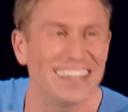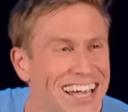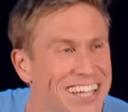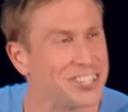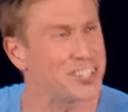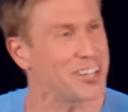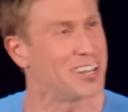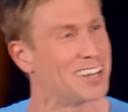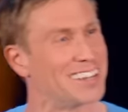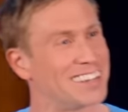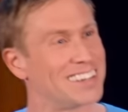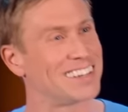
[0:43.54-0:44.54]
nation.
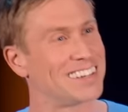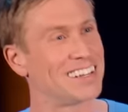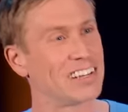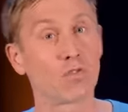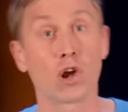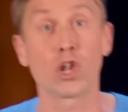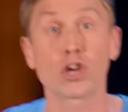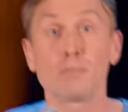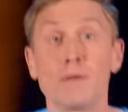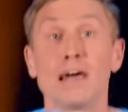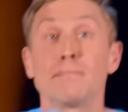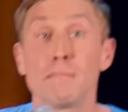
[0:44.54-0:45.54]
Well, look
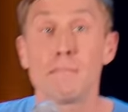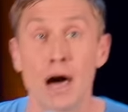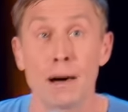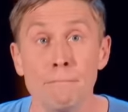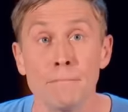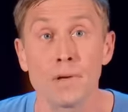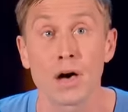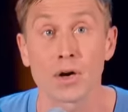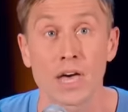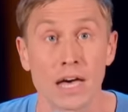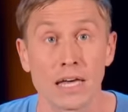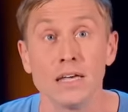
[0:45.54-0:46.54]
at me, I'm your mum,
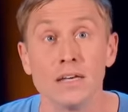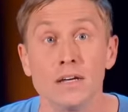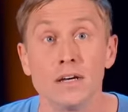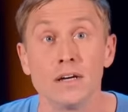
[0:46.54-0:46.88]
okay?